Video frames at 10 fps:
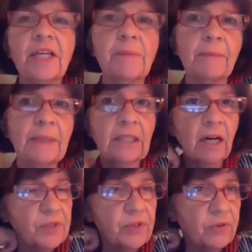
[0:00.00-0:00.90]
it, i mean
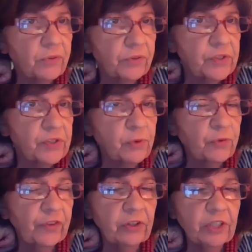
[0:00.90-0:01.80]
up till till
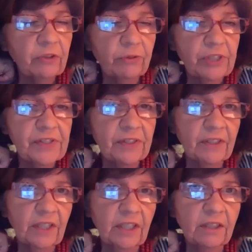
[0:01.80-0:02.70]
fairly
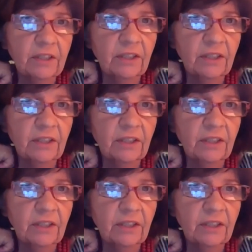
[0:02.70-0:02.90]
recently